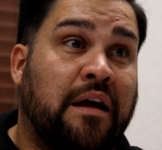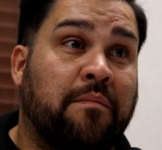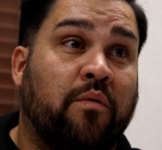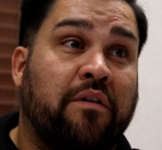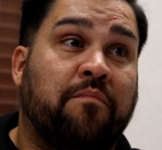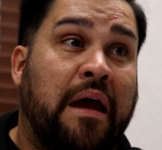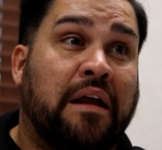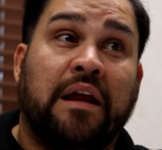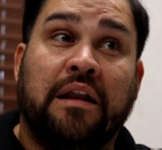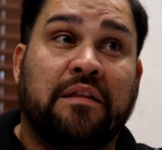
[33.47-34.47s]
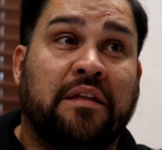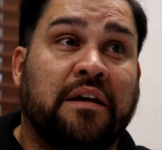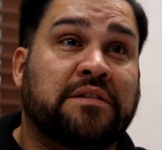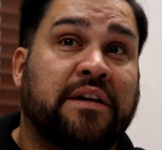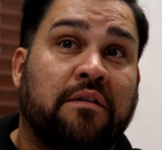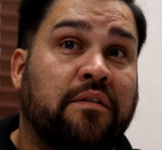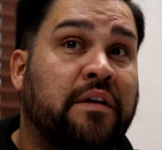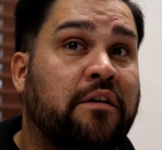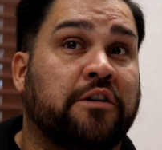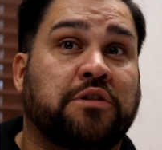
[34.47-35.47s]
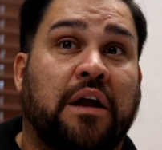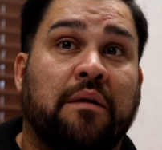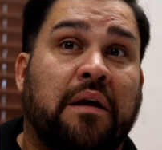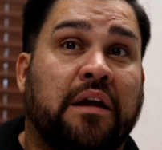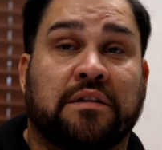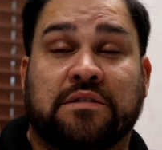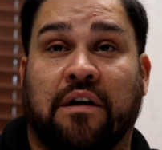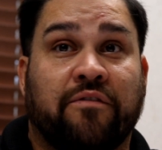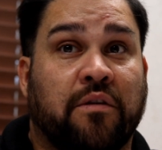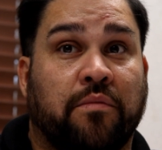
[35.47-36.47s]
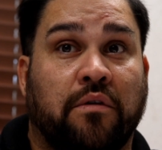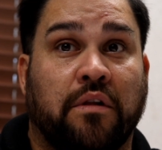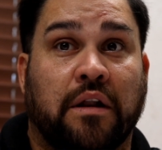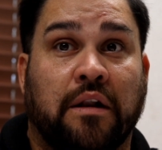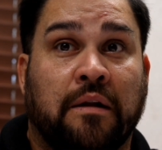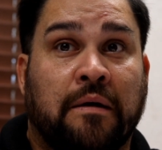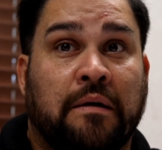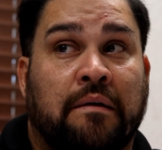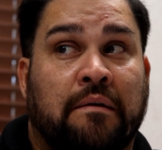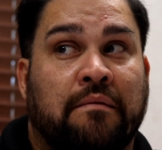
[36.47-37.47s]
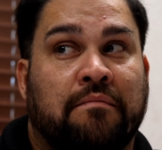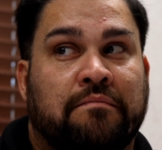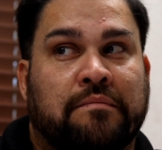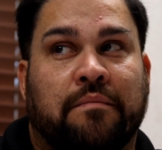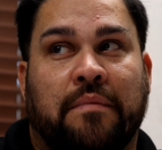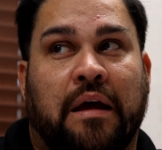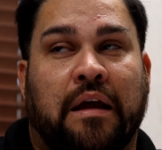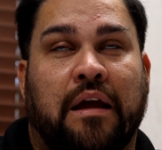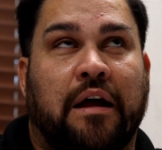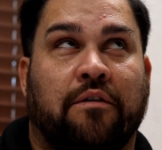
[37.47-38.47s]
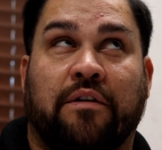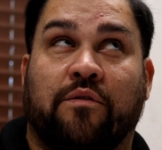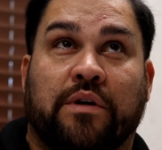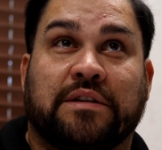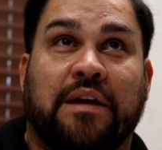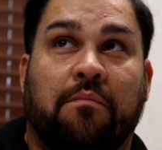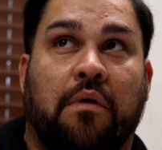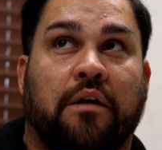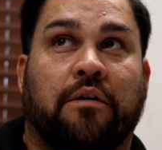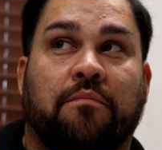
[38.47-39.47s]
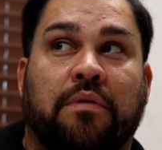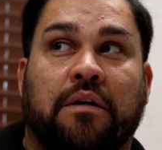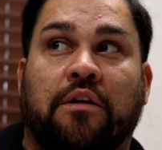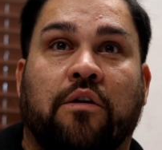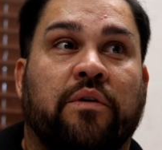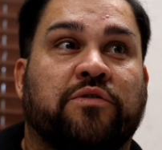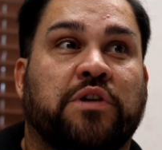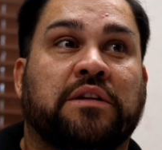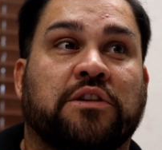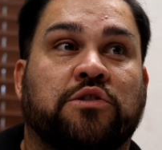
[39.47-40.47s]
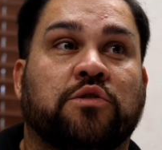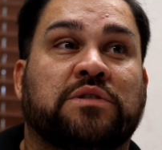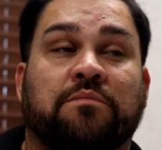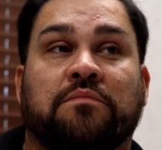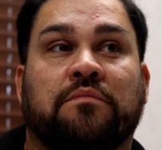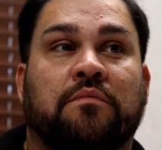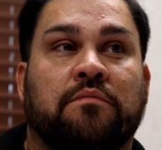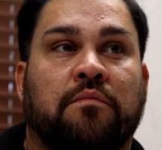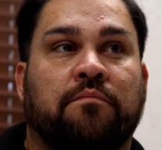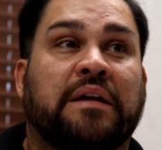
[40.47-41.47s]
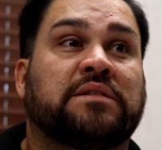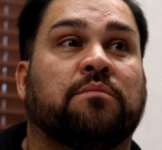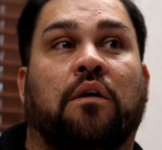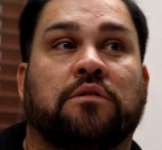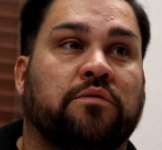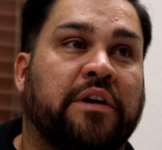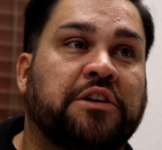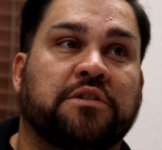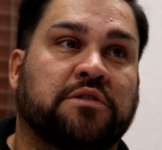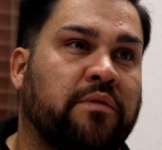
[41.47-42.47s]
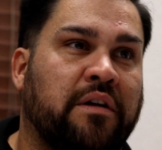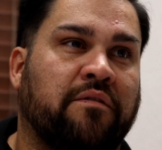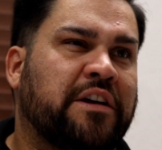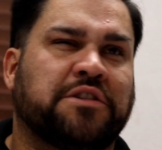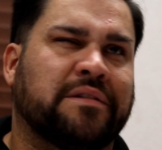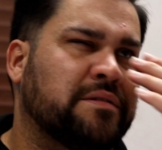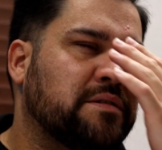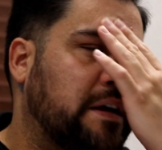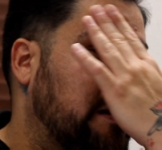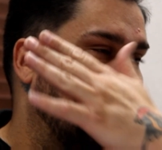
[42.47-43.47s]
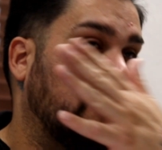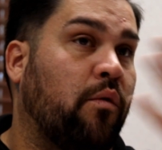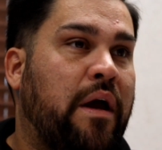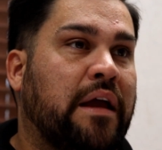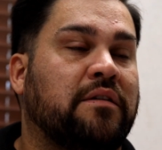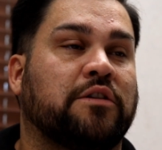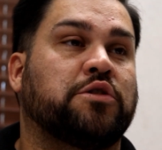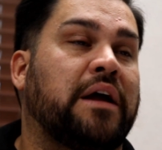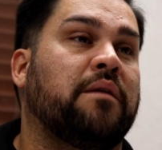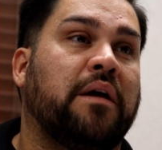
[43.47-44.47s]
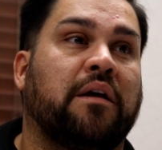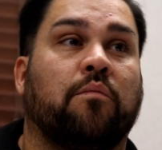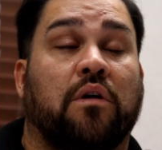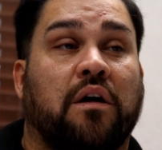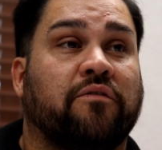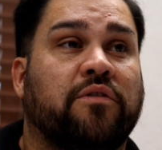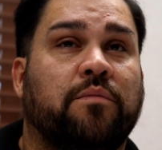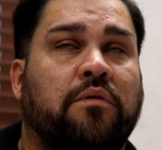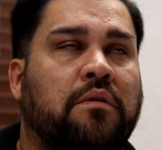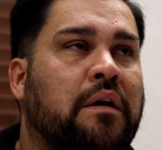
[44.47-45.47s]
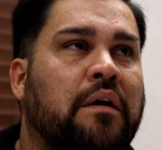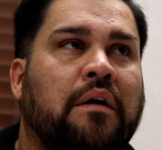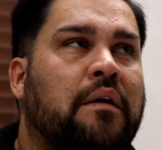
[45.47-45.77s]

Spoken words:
I mean, we've band-aided things here and there to try to make it as comfortable and I don't even want to say modern, but you know, we've tried to do some, make some alterations or renovations in a way to try to make it more comfortable.